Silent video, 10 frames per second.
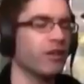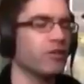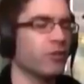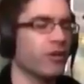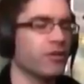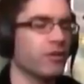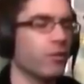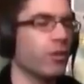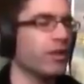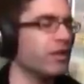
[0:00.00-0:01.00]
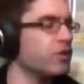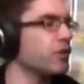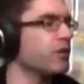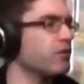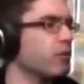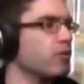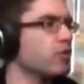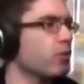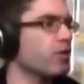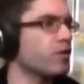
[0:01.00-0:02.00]
interesting. When initially those
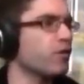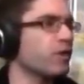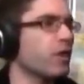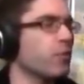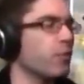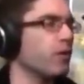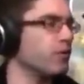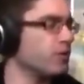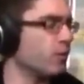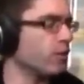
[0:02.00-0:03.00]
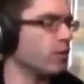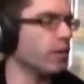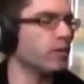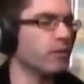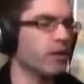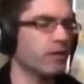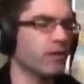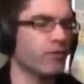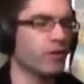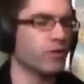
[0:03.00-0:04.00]
stories started to come about, Zoe Quinn, and
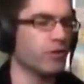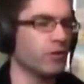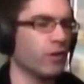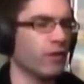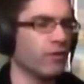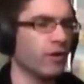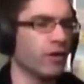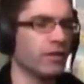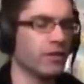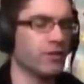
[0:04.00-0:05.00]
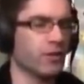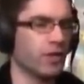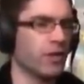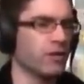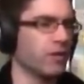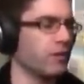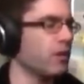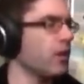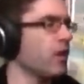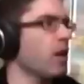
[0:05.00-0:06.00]
then eventually you have uh, Anita Sarkeesian,
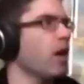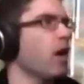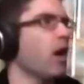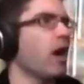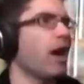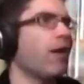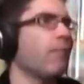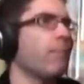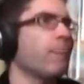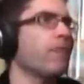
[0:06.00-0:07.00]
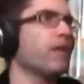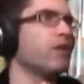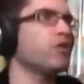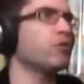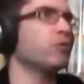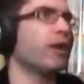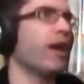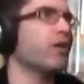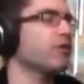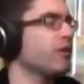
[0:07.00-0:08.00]
um, the initial
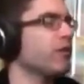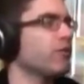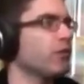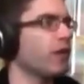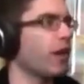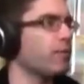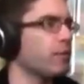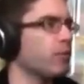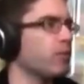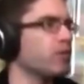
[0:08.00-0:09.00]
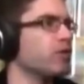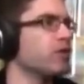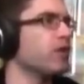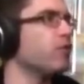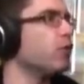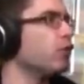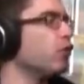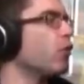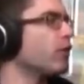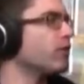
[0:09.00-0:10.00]
reaction, I think, for a lot of people was just, if you
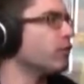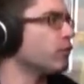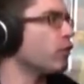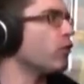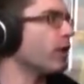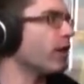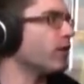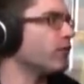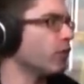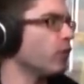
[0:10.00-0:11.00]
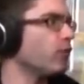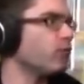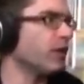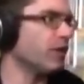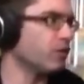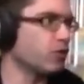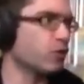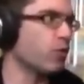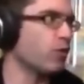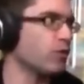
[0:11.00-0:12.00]
ignore it, it'll go away. If you don't feed the
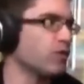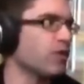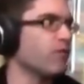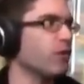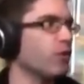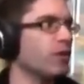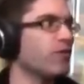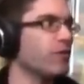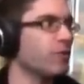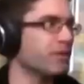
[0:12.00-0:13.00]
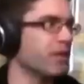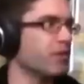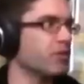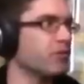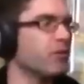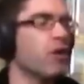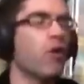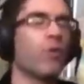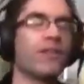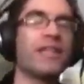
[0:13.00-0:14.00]
trolls, if you don't give them attention,
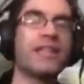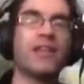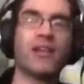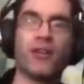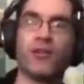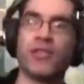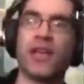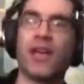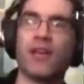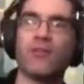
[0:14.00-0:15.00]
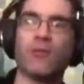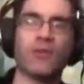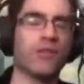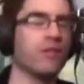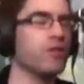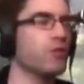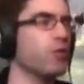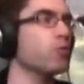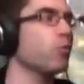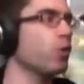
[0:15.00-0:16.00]
what they did not understand was that these
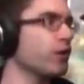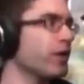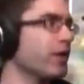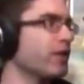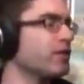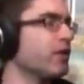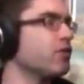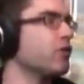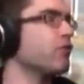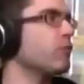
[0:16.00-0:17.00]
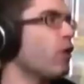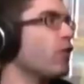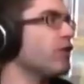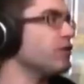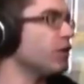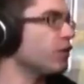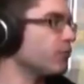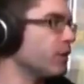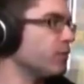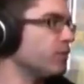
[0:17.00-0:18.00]
trolls were getting attention from all these
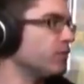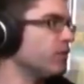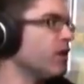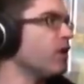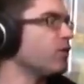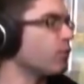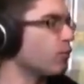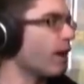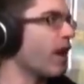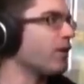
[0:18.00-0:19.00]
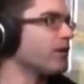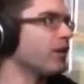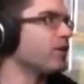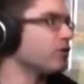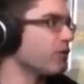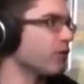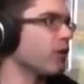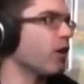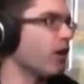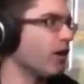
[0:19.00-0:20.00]
young people that were rallying to their
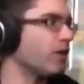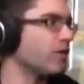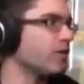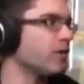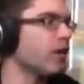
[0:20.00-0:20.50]
cause.